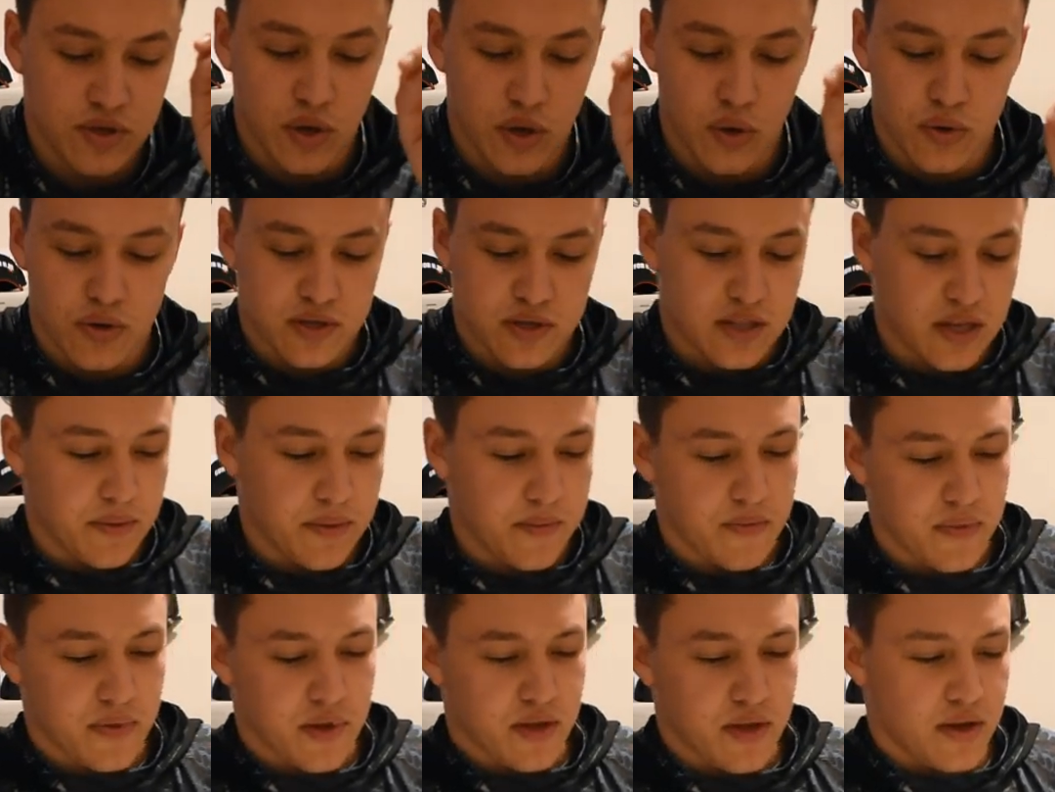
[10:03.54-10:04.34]
notice them.
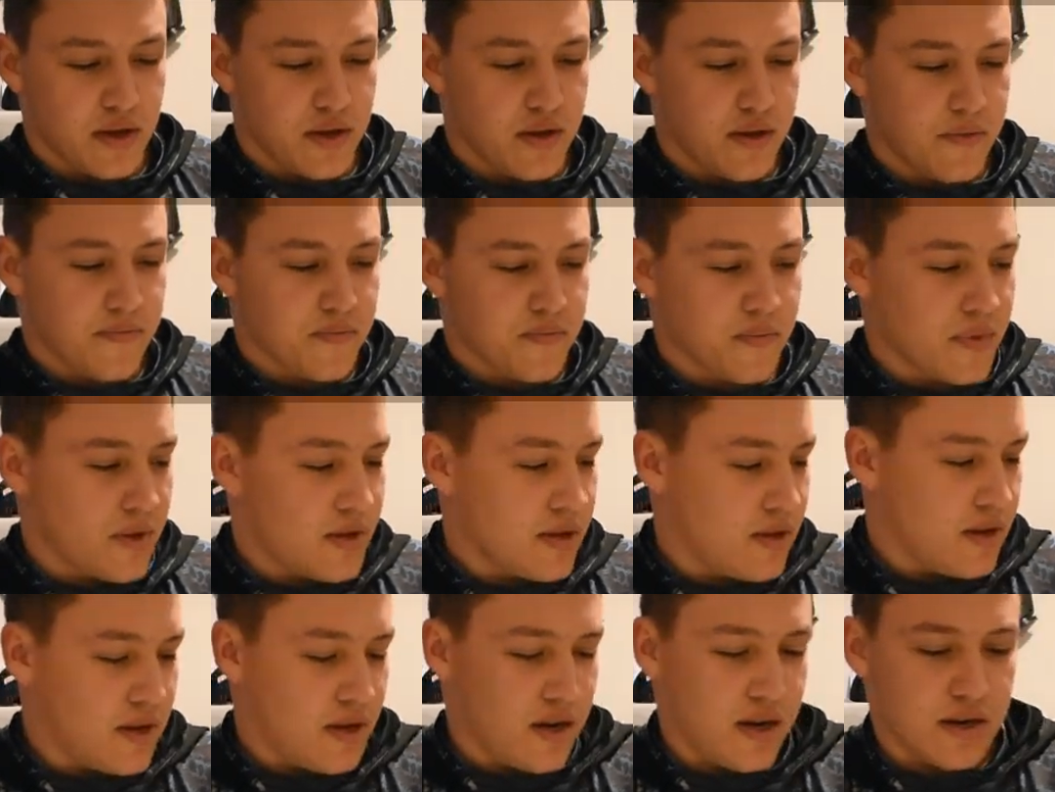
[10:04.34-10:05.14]

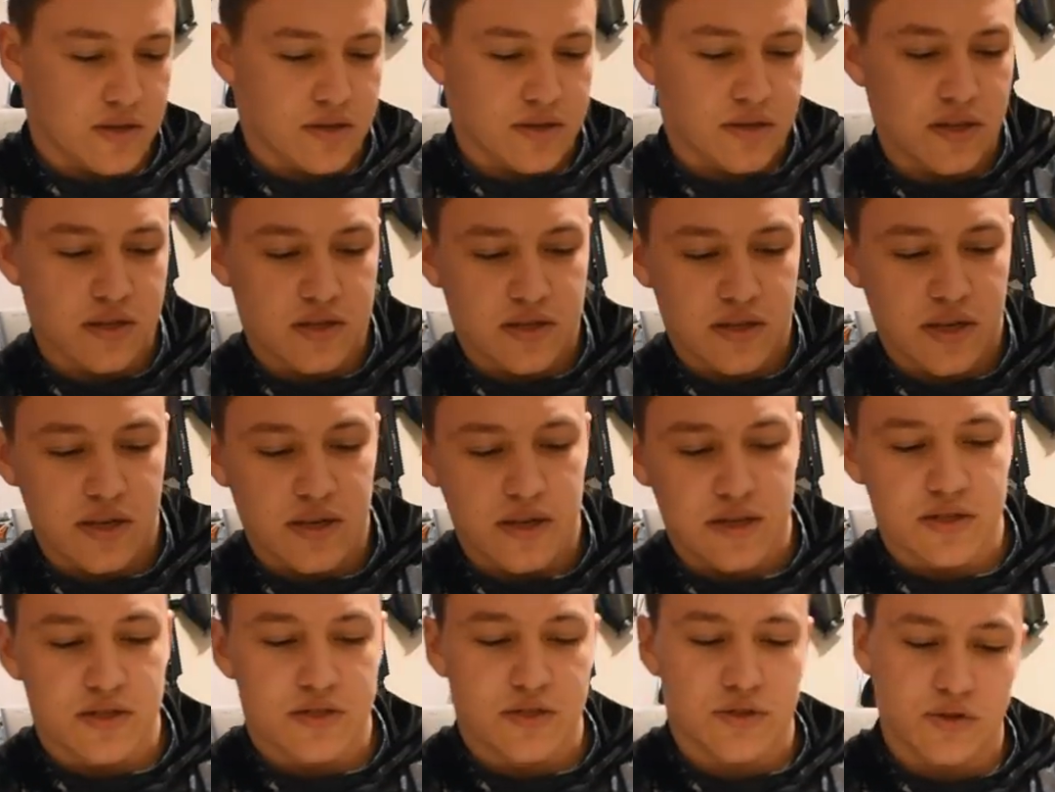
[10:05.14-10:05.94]
Alright, so let's get
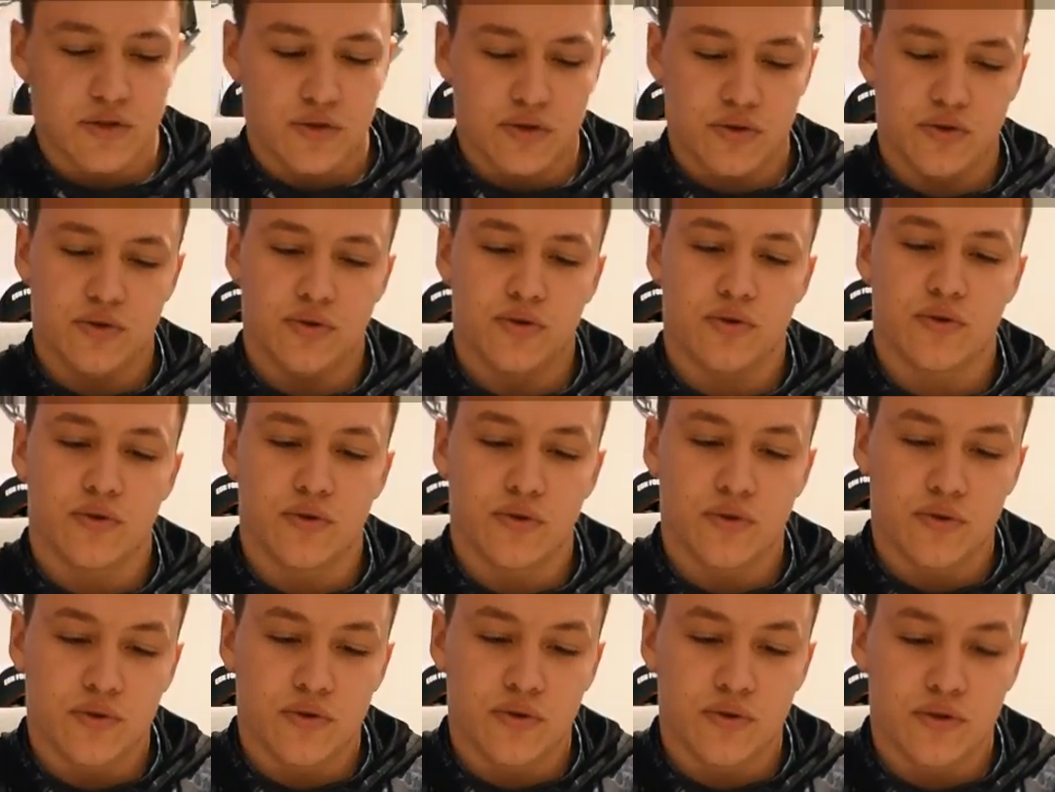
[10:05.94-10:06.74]

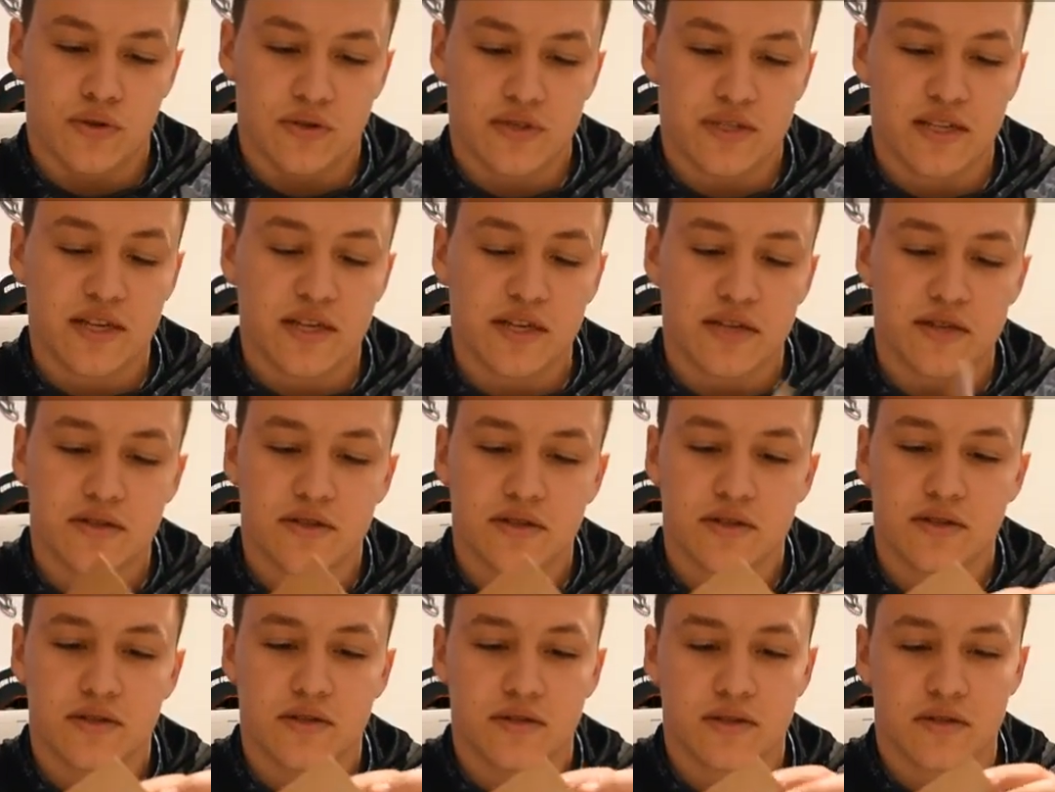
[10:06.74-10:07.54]
into
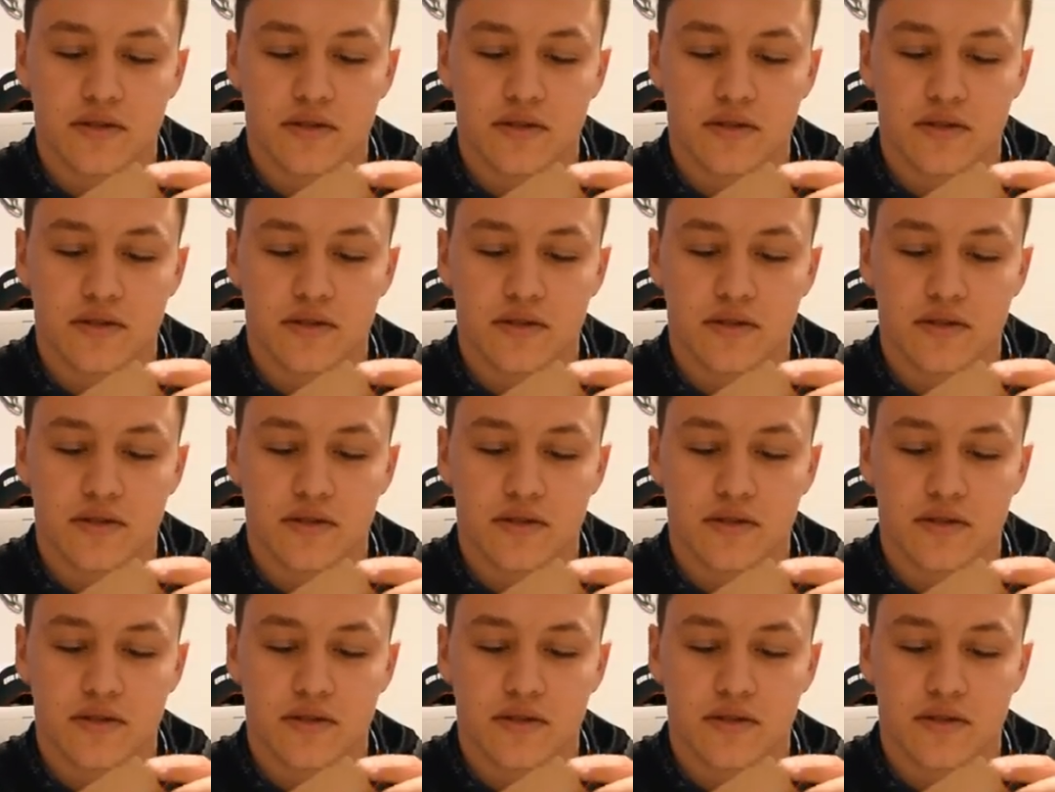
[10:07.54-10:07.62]
stickies.